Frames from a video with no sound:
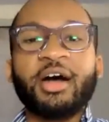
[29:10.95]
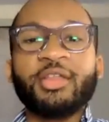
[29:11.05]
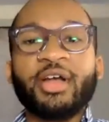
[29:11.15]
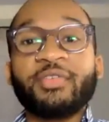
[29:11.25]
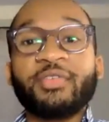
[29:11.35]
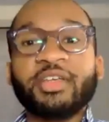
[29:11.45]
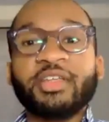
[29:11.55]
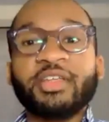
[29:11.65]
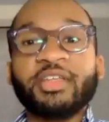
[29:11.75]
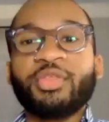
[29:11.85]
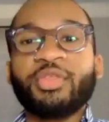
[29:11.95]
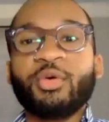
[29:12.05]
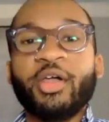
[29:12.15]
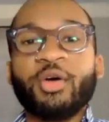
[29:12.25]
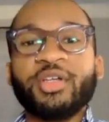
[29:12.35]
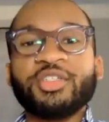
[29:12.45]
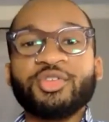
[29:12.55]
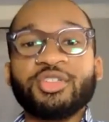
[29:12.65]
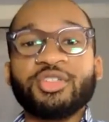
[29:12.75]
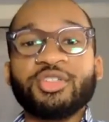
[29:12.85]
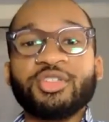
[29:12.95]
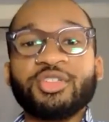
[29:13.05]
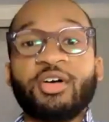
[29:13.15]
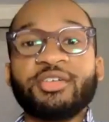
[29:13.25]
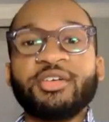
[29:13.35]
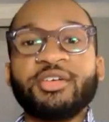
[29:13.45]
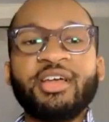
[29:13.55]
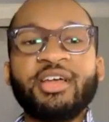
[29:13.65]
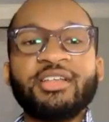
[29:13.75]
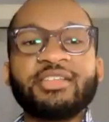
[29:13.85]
other advocates with the Wyoming Children's Law Center